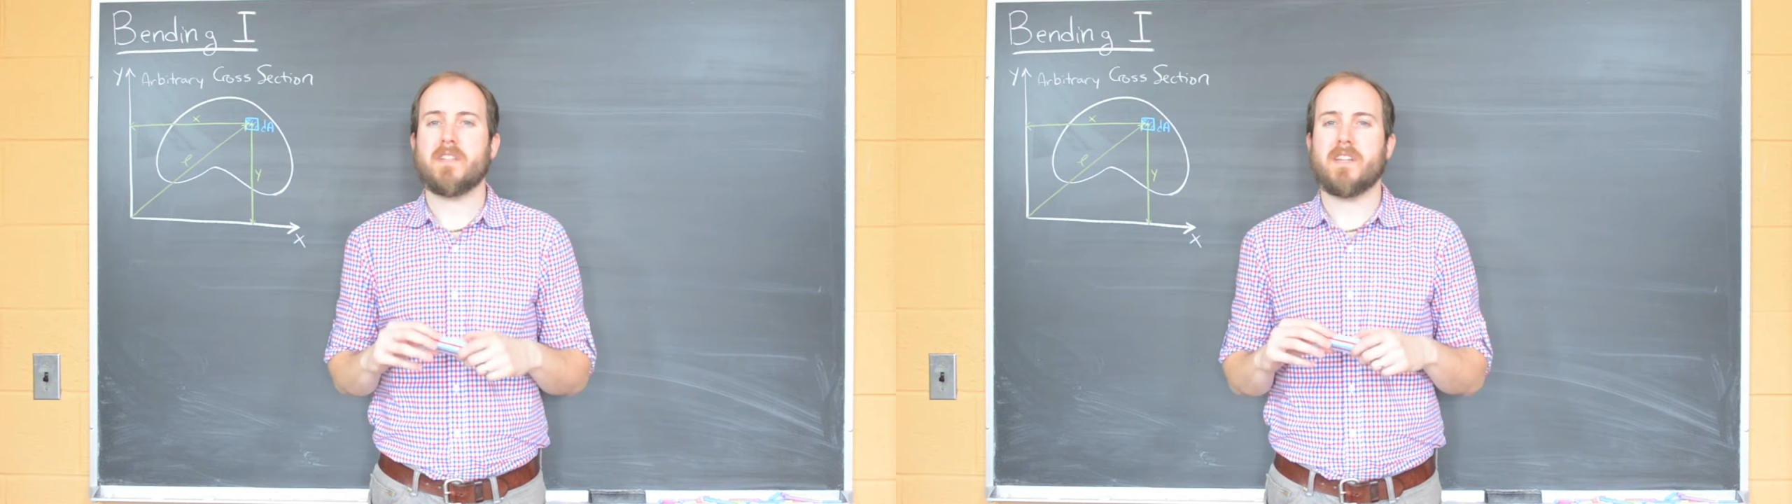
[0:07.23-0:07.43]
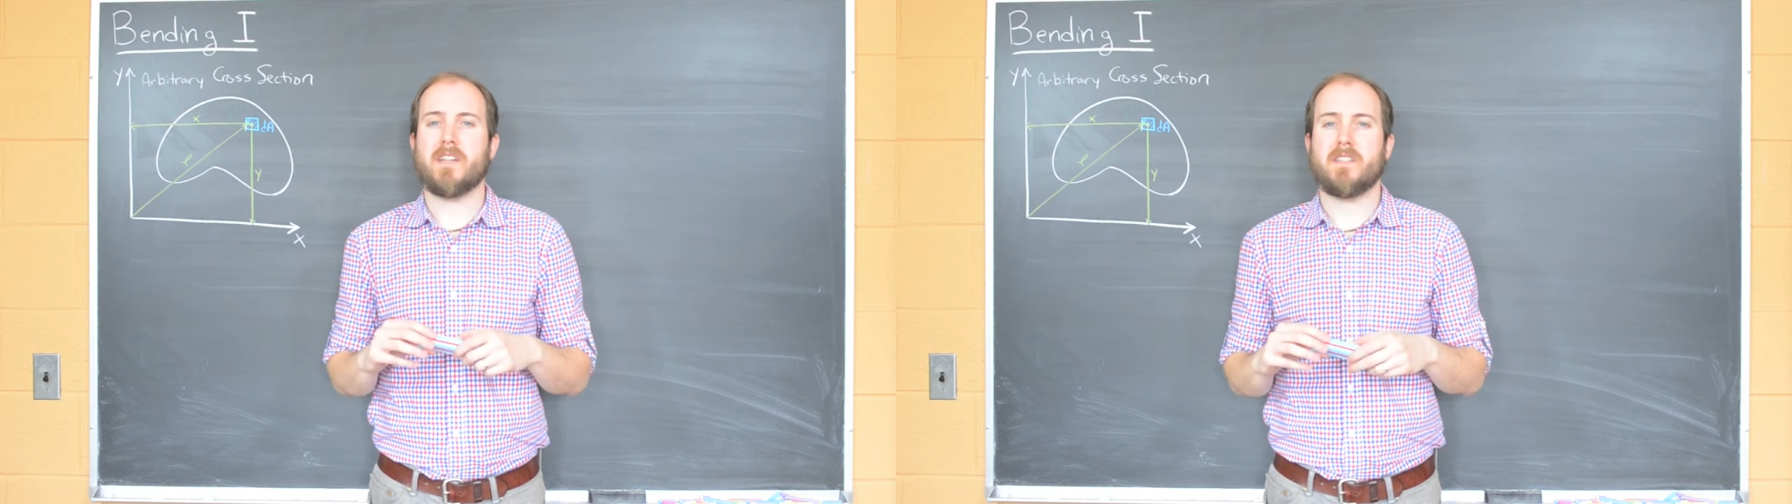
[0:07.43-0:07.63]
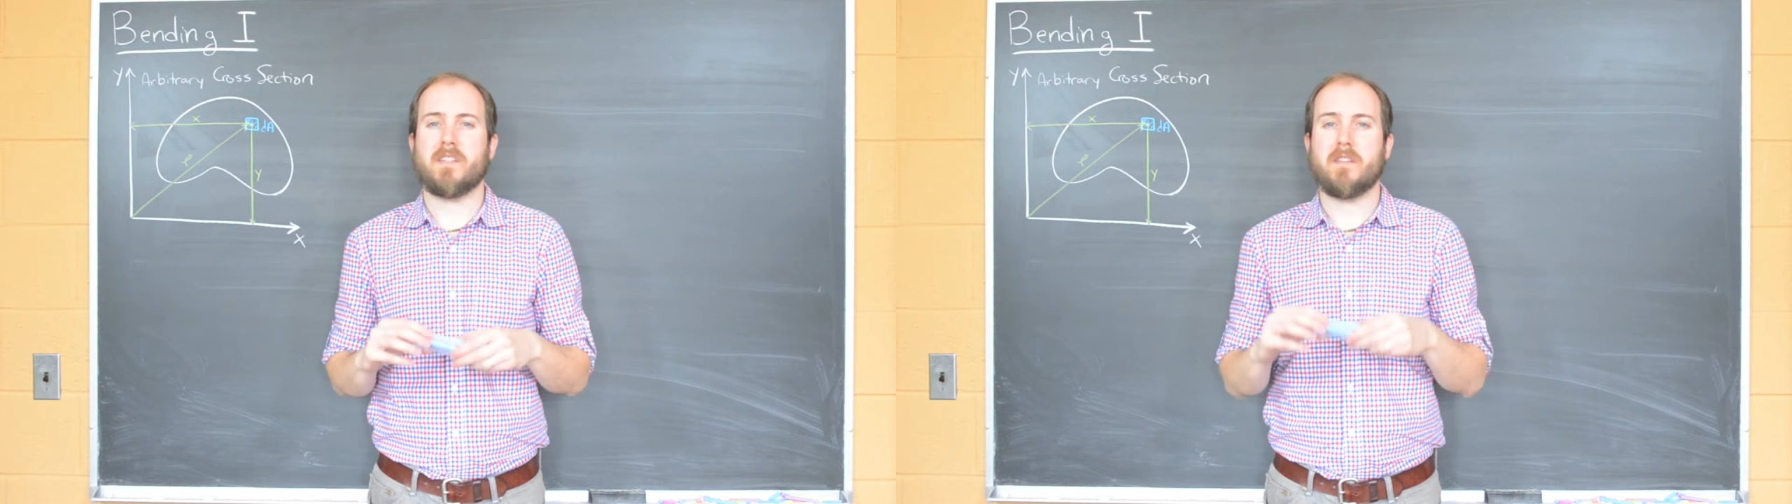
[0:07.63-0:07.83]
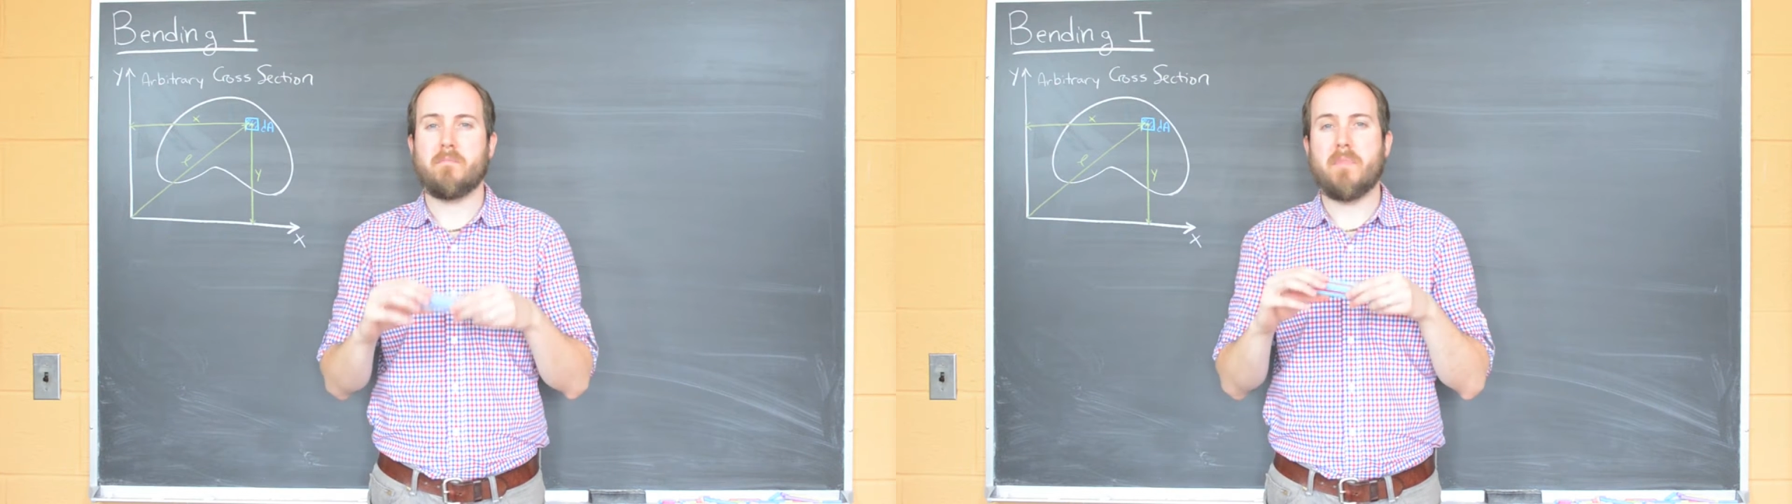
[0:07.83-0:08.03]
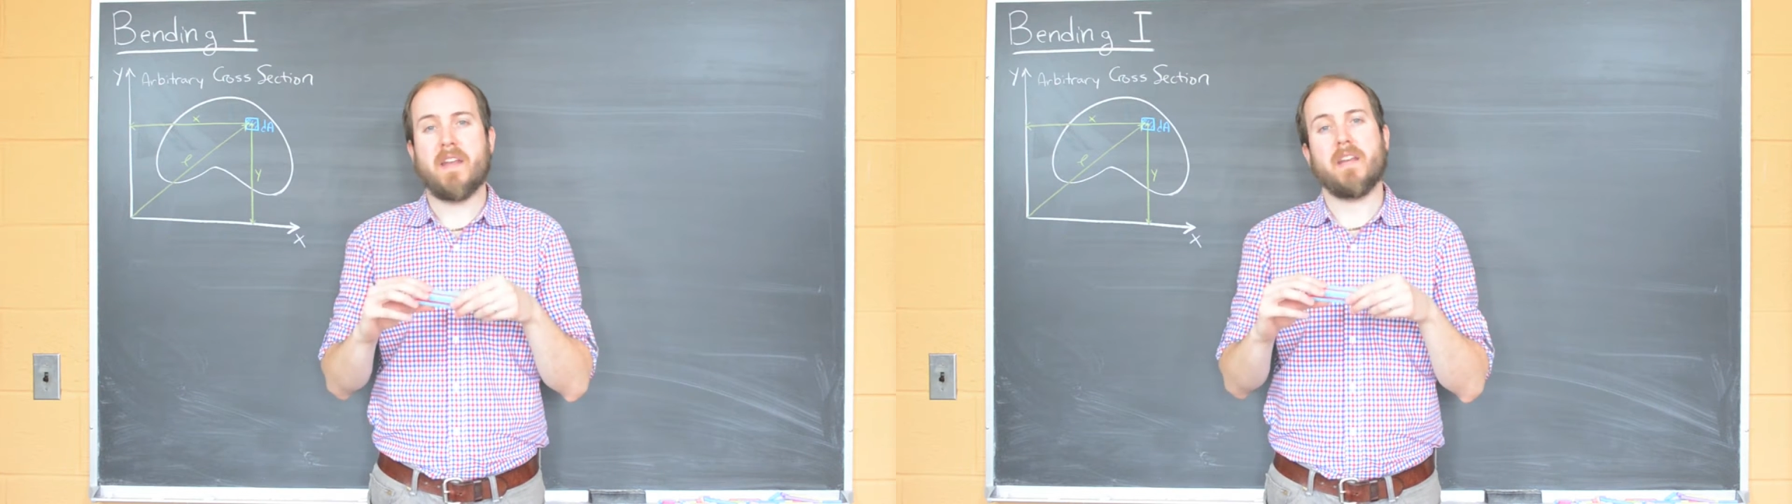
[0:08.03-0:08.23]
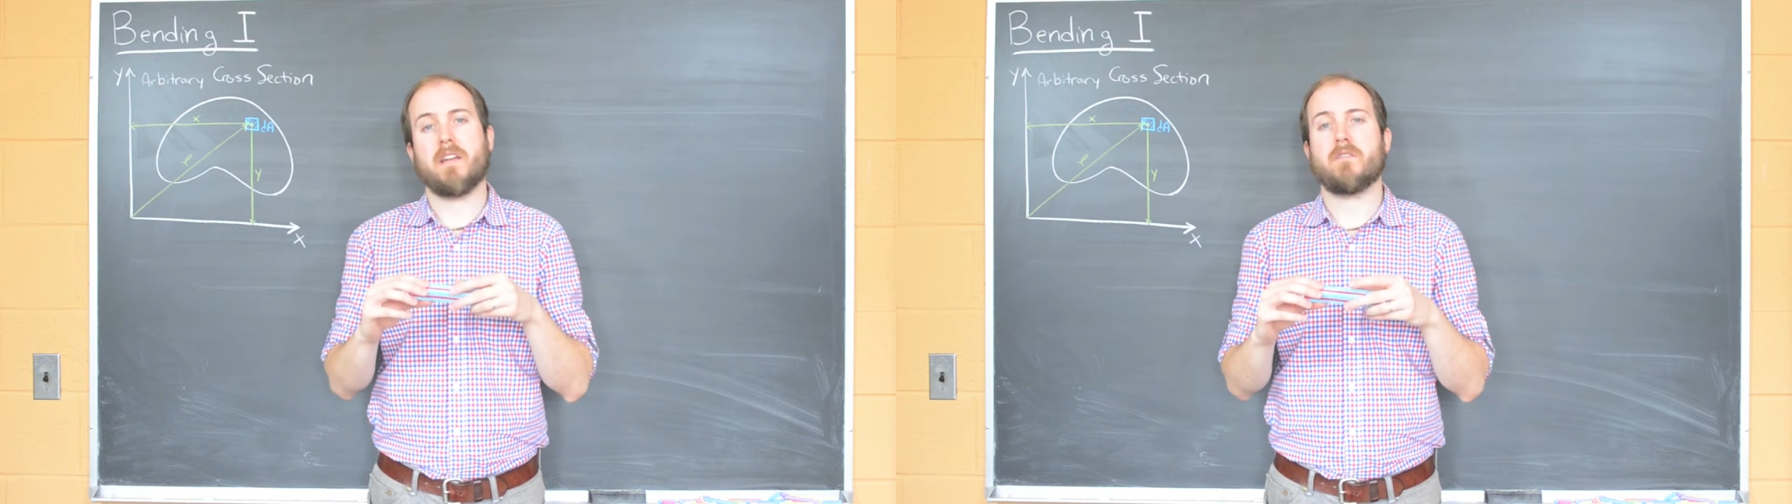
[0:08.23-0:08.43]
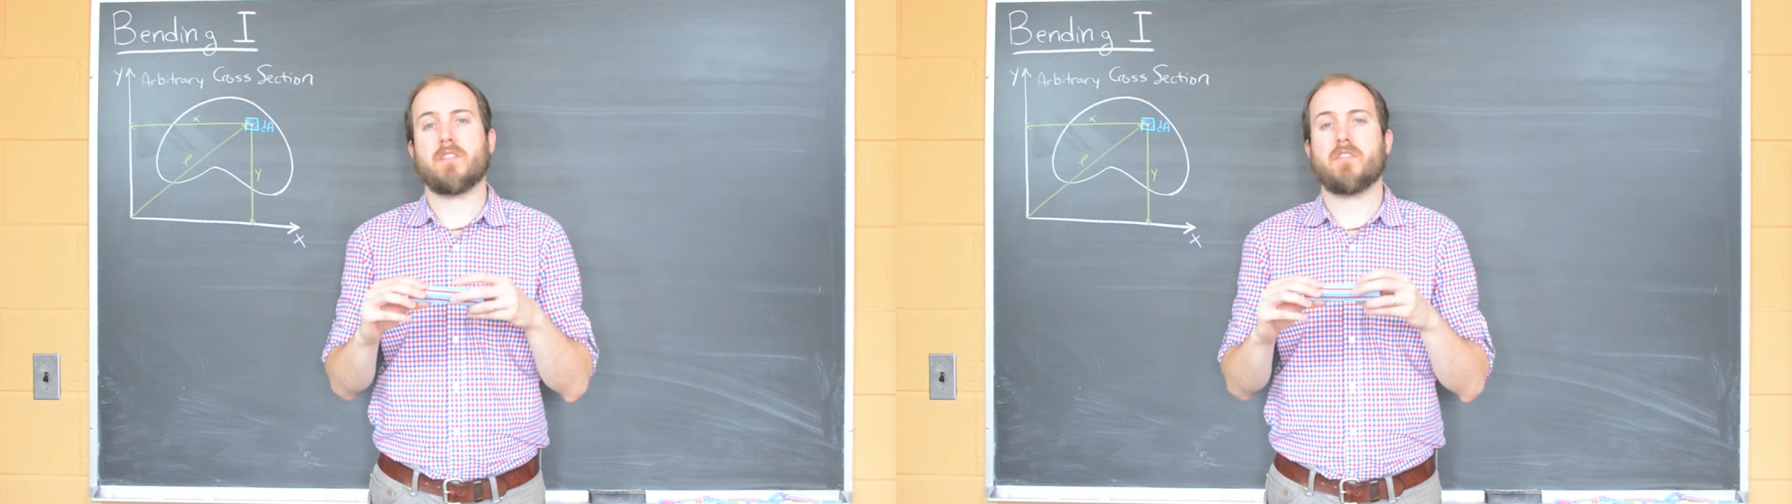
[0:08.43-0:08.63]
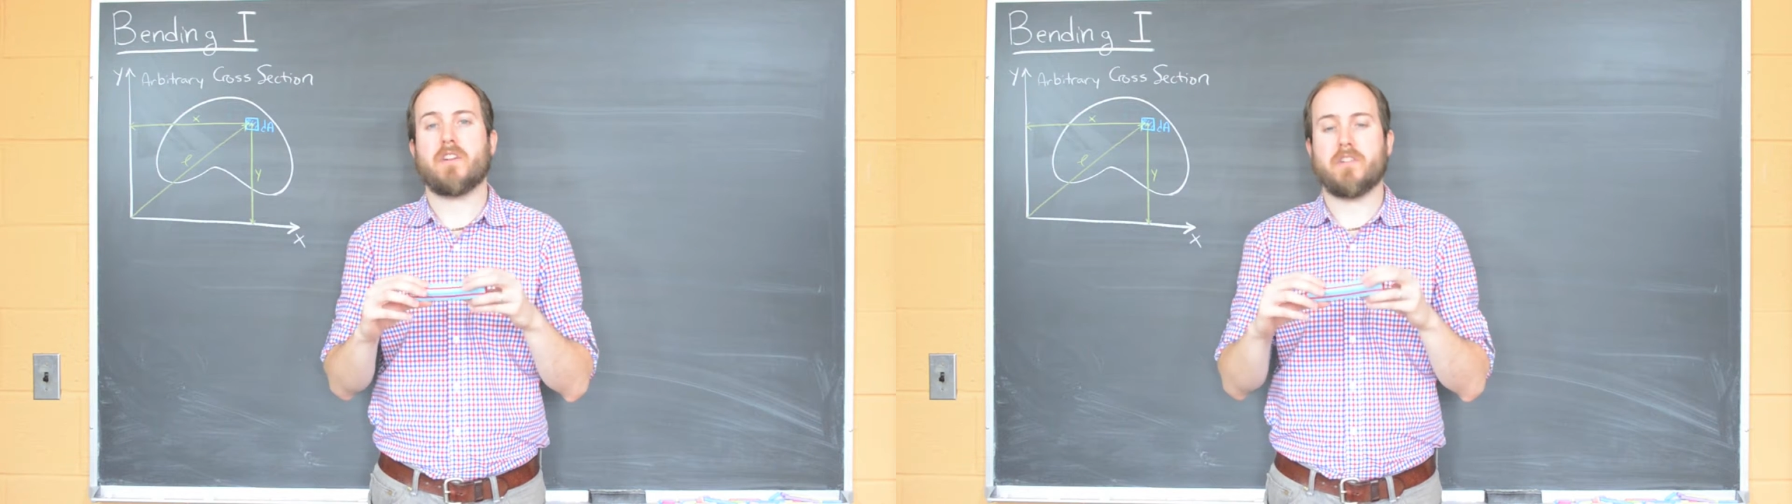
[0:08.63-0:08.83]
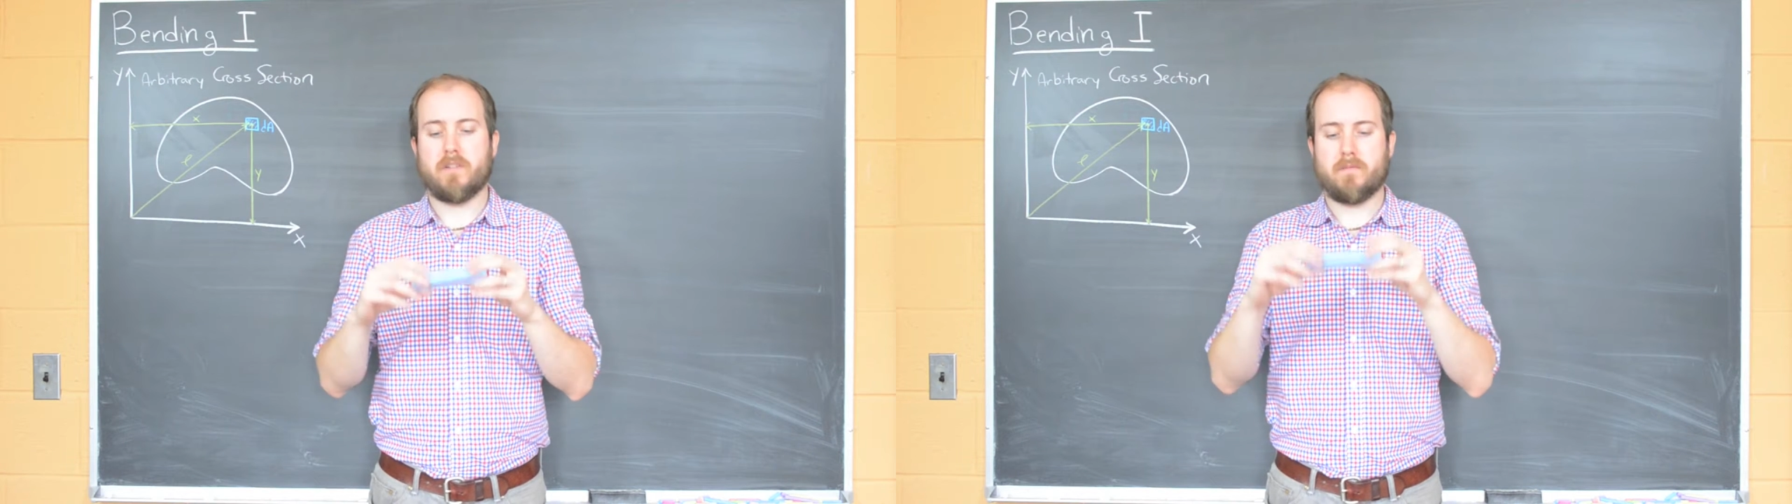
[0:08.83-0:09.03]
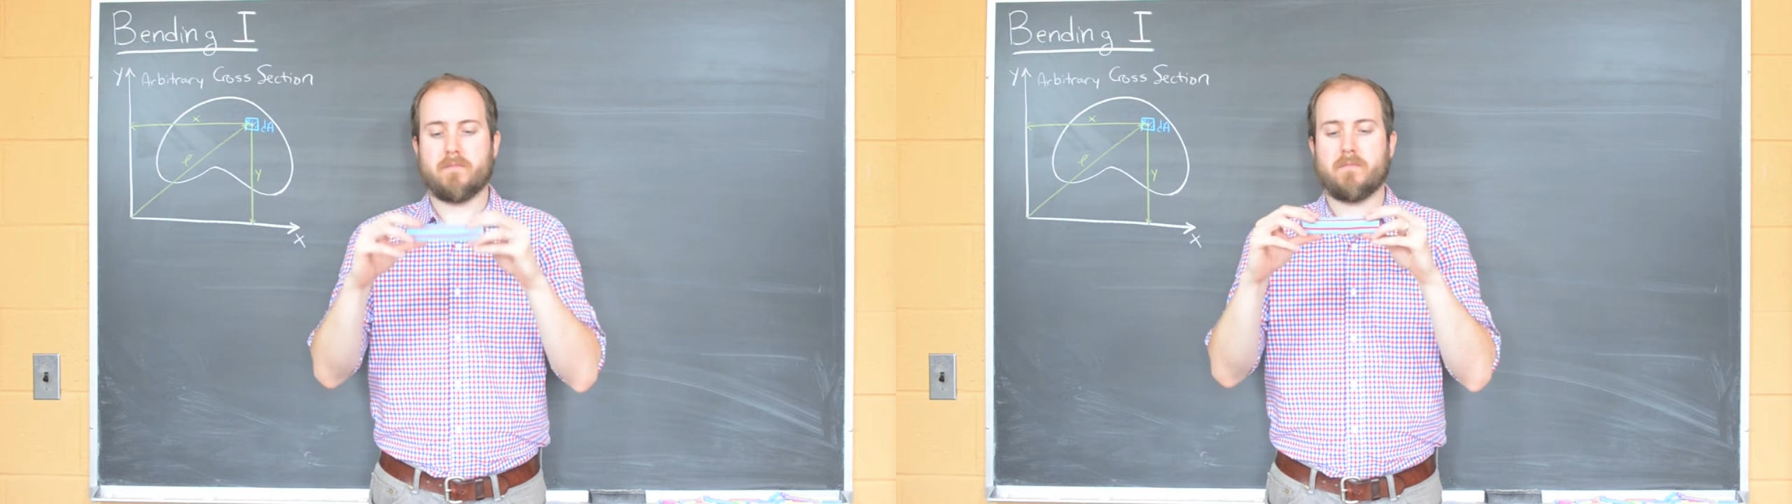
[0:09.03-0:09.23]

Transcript: discuss the bending of a structure.